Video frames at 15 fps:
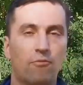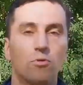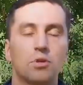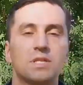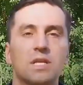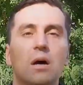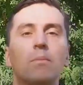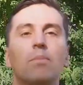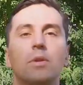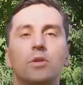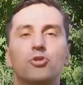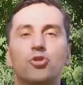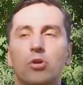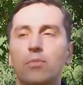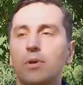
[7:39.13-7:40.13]
for example,
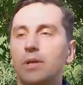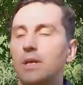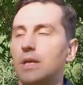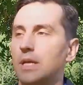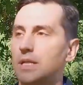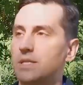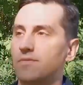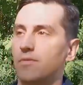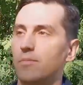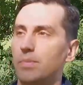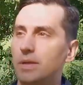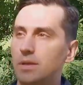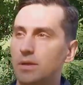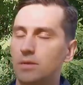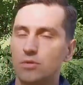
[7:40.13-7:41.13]
in Germany, it's
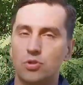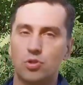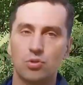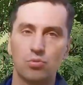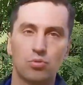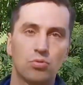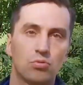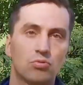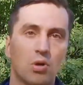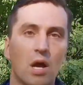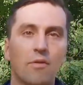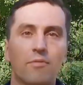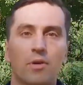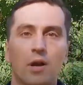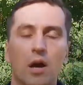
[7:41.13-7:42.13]
forbidden to
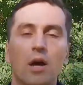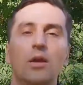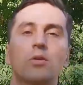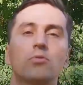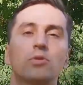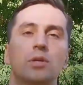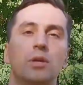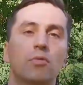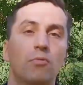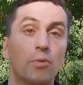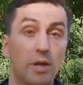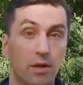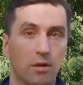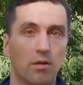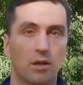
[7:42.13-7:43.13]
drive a car using your
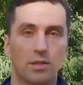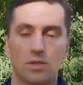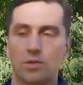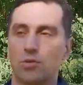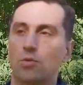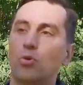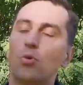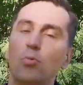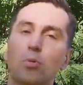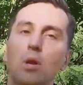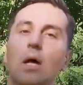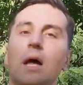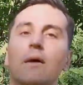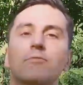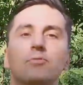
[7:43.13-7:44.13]
weaker glasses. So you
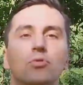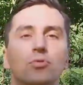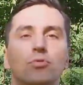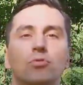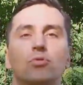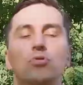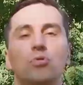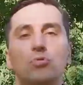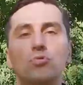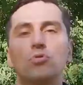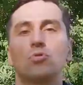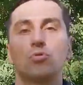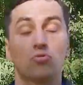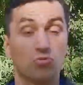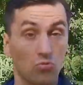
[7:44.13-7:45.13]
will have to, to
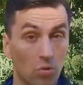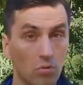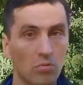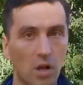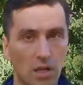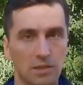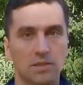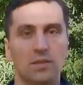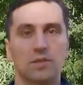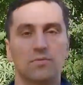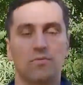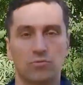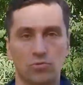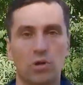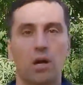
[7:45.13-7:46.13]
use your strong
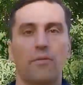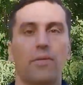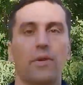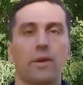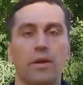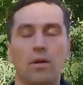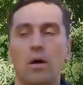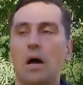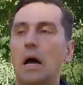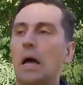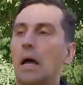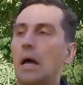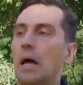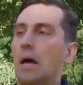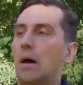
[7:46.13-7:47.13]
glasses for driving a car.
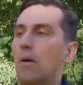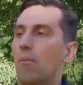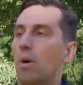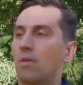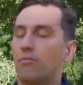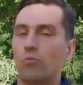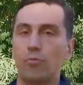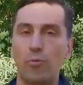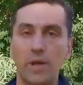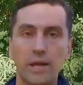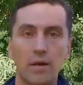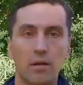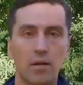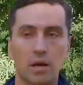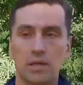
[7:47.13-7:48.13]
But for
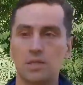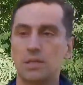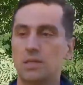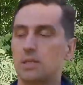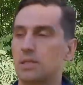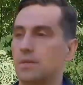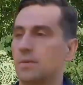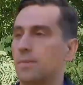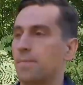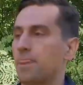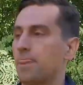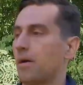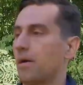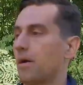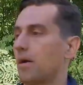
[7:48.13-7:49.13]
weaker glasses,
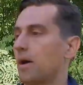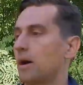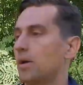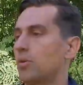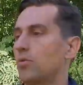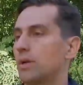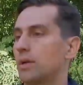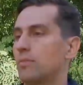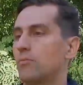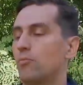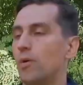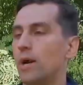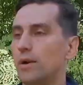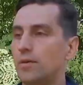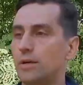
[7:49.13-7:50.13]
uh, you can
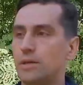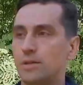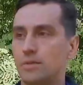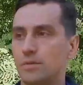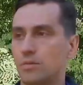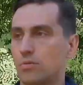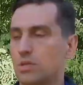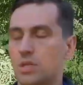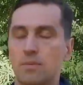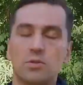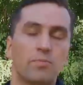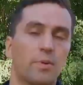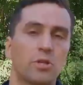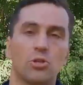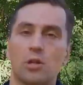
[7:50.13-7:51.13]
wear it on some
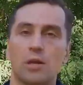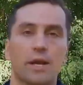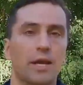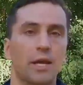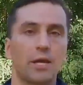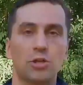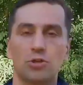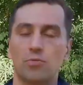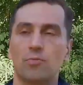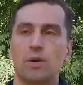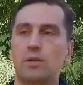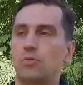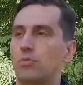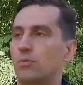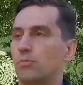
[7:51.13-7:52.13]
special occasion
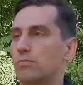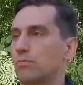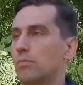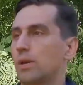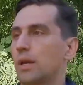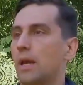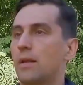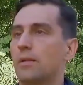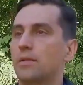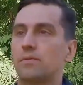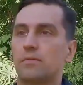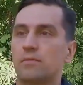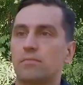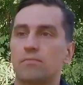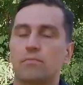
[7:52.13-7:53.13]
when you cannot
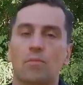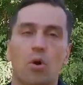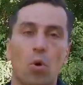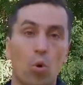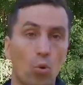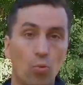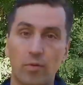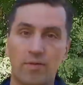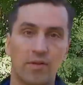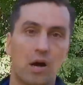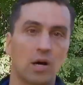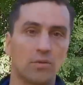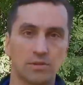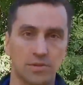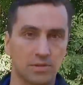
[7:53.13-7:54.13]
go
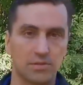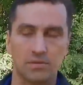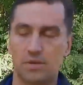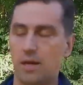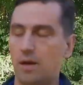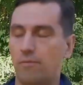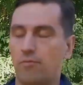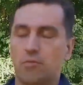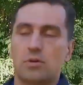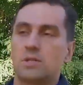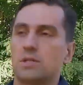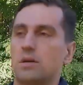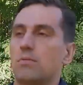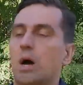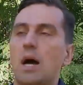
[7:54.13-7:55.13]
without it. Yeah, for
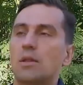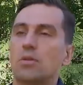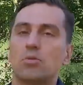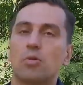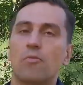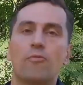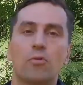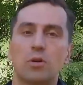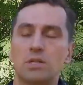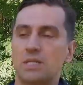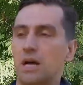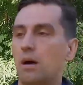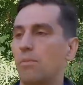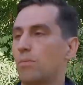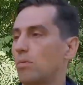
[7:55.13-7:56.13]
example, I don't know, for
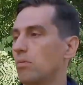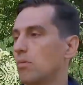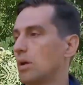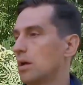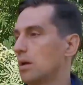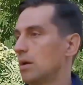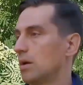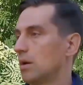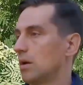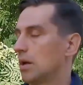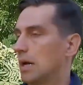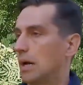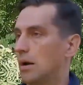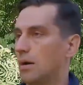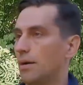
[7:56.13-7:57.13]
example,
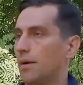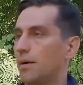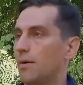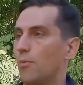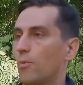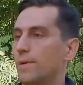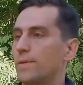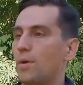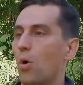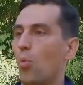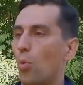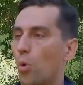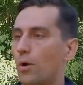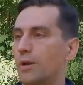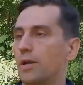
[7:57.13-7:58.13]
uh, when you're
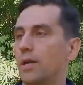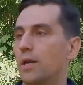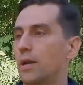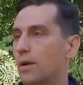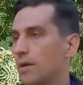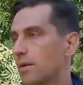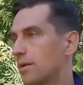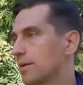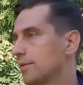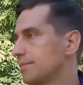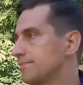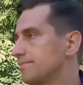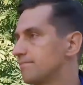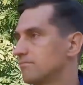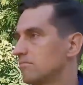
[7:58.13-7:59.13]
walking
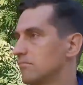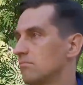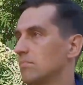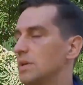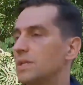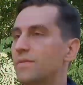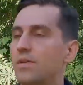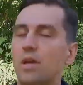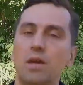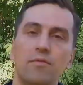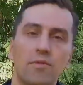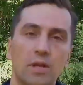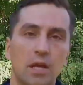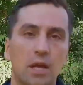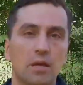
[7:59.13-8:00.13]
um, in the
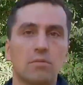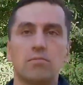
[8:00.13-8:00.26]
evening